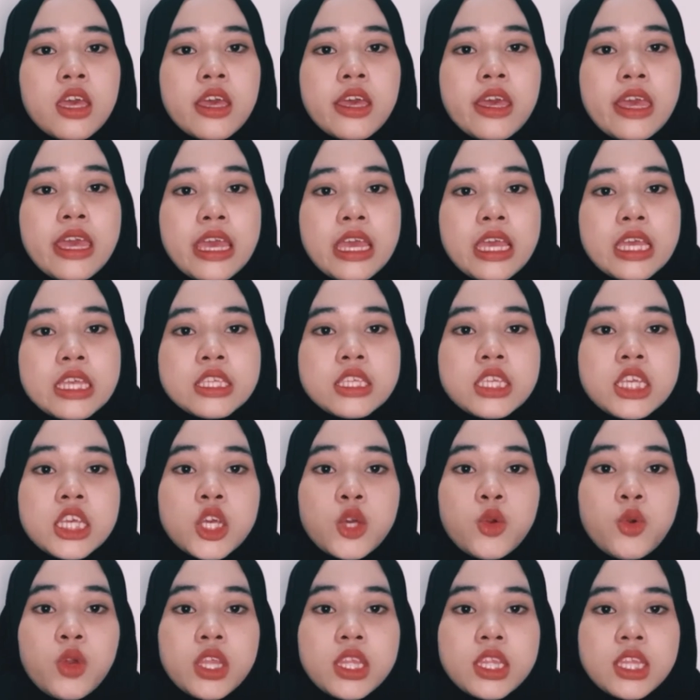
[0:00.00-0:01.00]
As
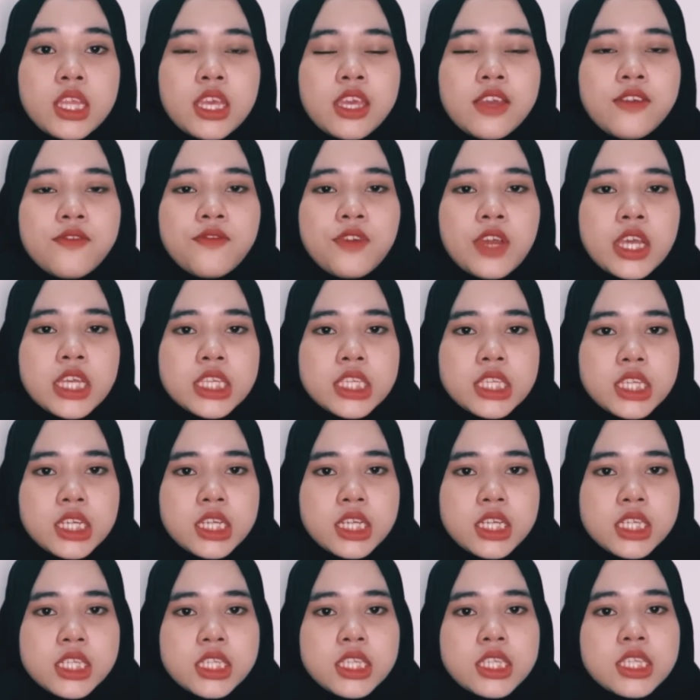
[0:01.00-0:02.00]
equity
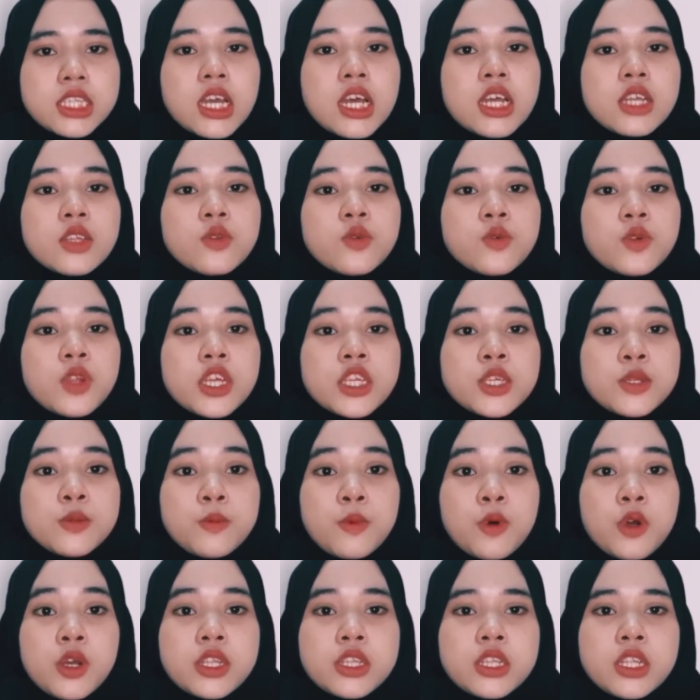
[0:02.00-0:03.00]
investors start to
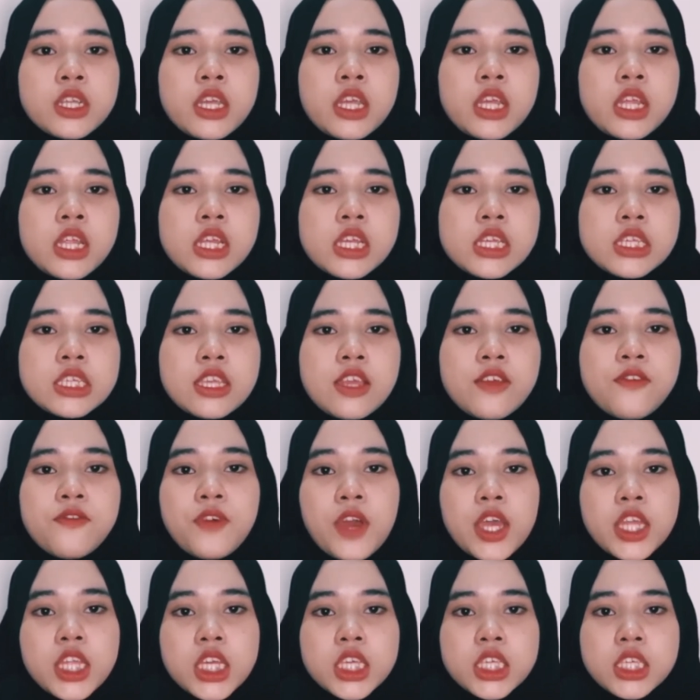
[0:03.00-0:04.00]
respond to increasing
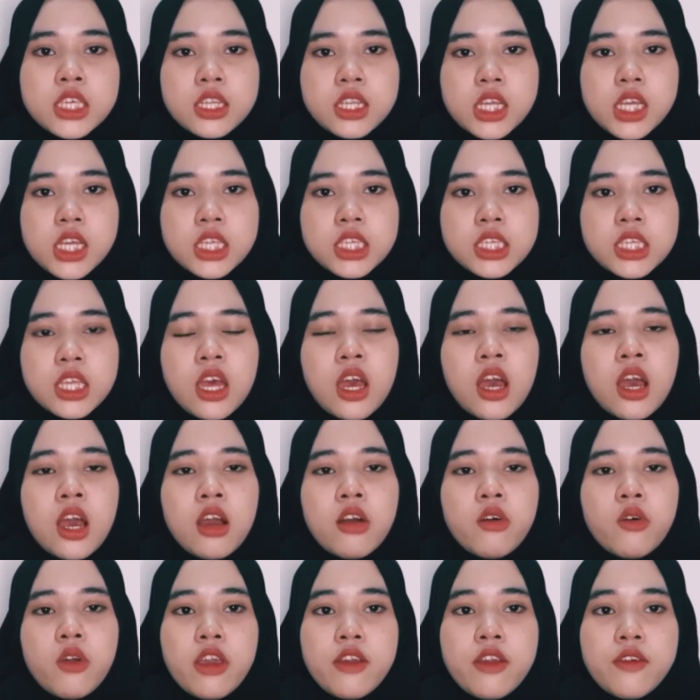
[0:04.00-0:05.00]
financial risk,
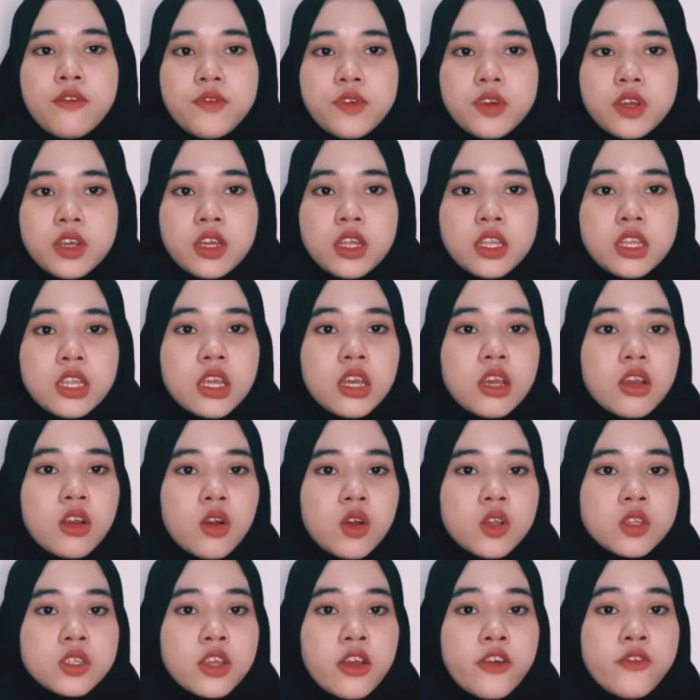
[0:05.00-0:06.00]
however, the
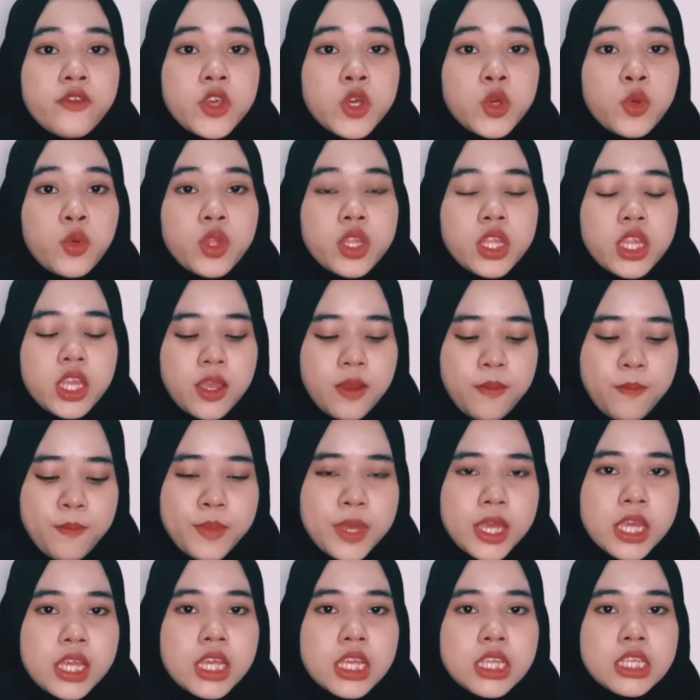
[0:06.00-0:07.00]
cost of equity
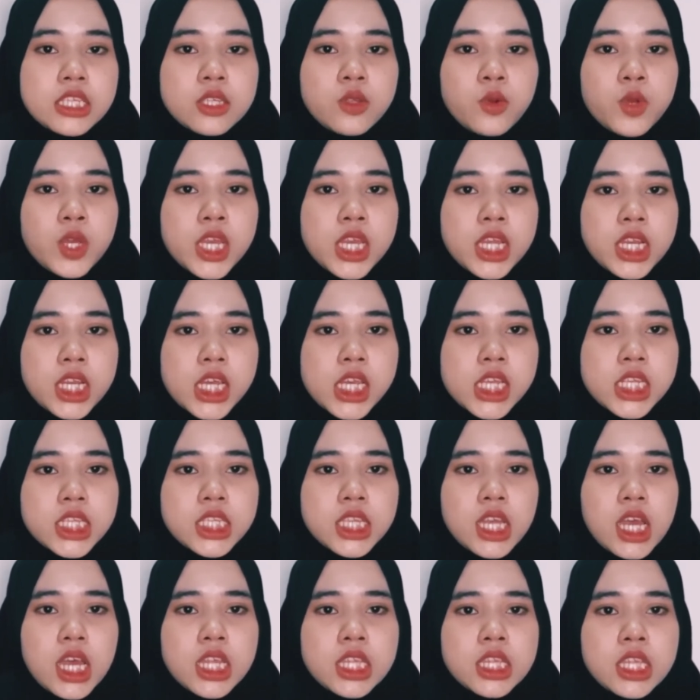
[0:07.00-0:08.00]
begins to increase
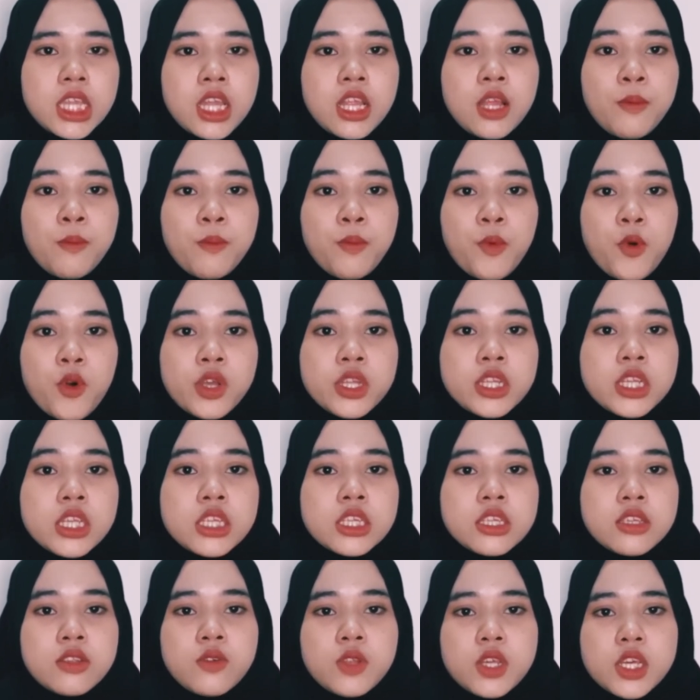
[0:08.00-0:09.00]
until a point is
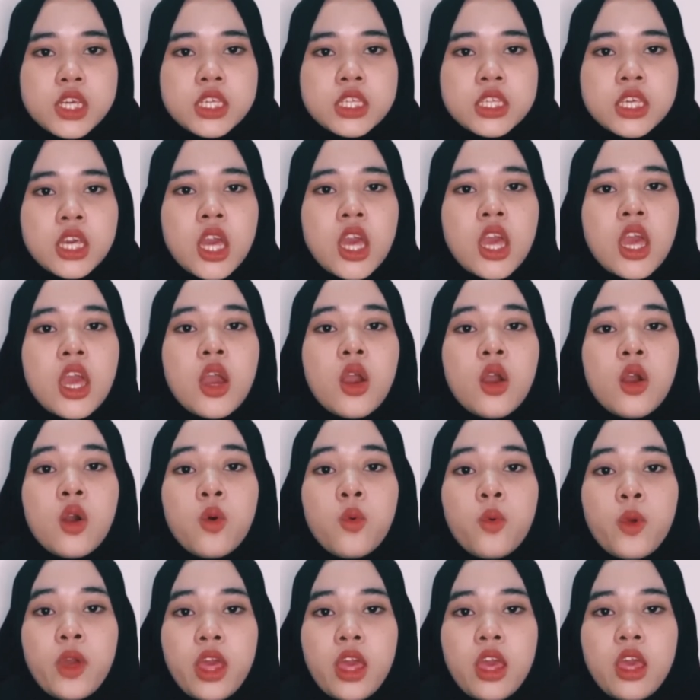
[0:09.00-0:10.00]
reached
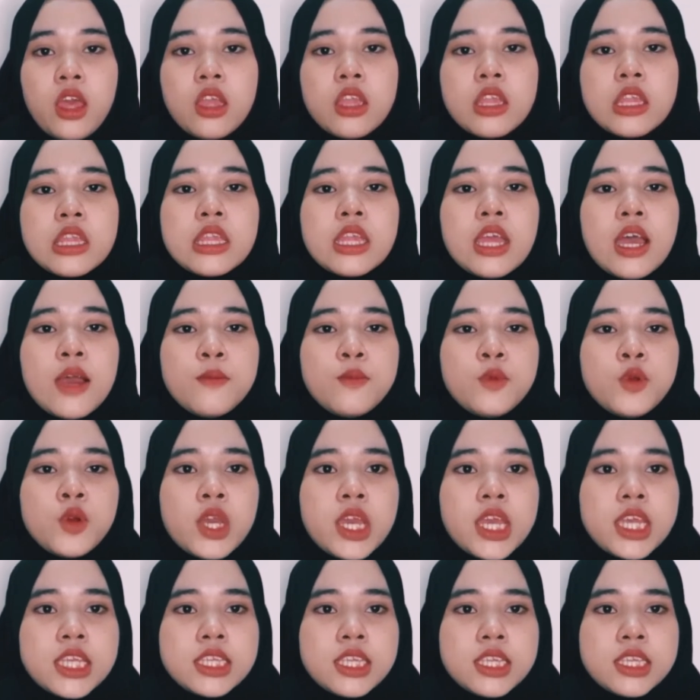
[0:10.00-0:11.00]
where
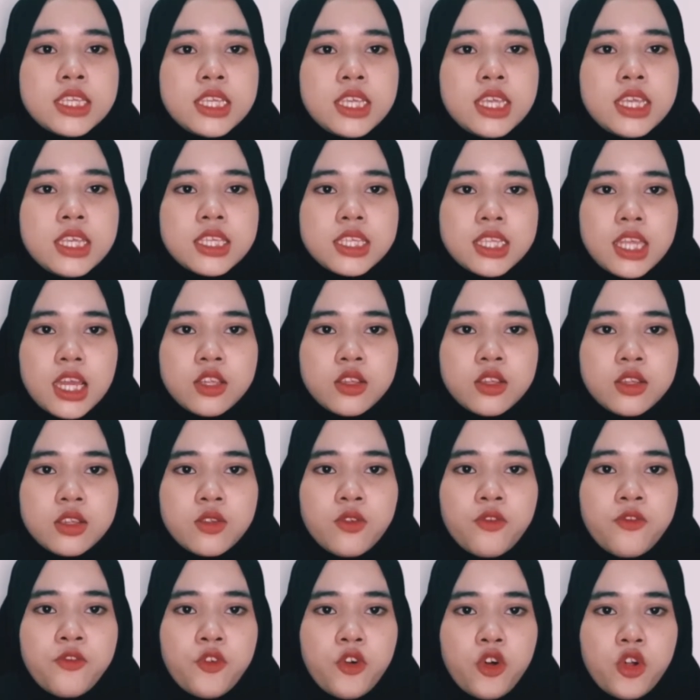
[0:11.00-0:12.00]
WACC starts to
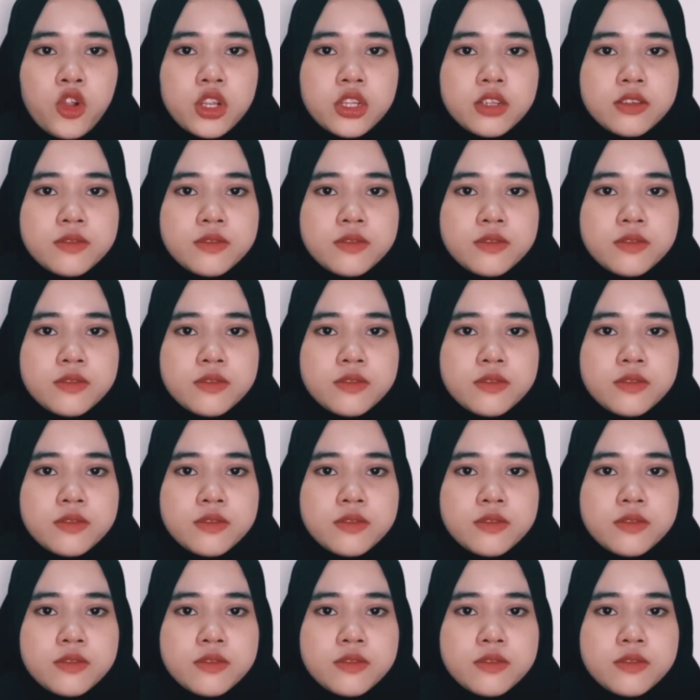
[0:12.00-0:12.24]
fall.